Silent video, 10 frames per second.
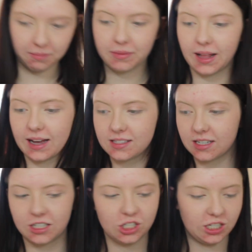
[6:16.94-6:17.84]

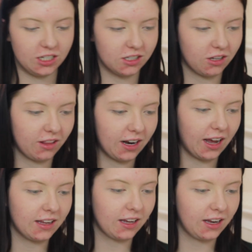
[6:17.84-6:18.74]
plastic sheet so that
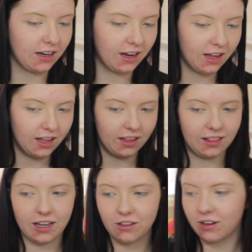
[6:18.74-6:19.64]
I can
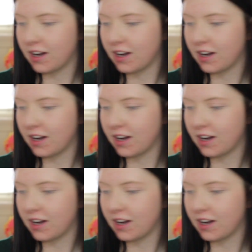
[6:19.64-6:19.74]
let you